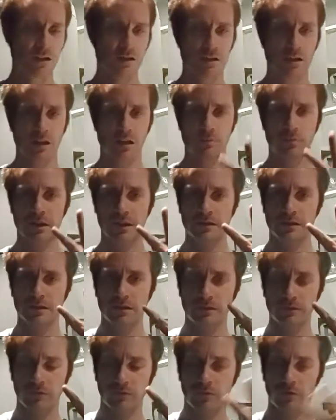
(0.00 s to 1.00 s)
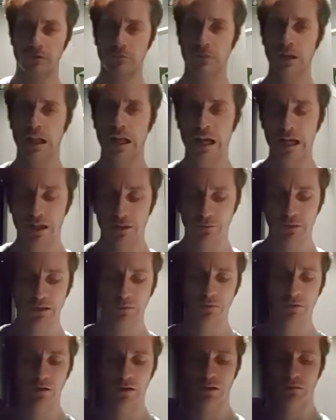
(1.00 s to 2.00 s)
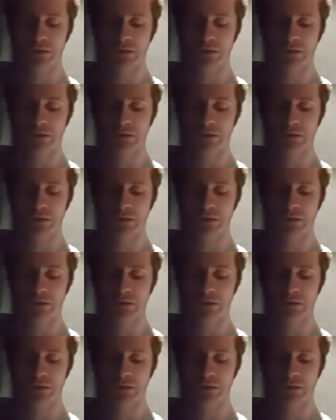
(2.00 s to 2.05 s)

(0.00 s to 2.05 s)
it celebrates these four black people in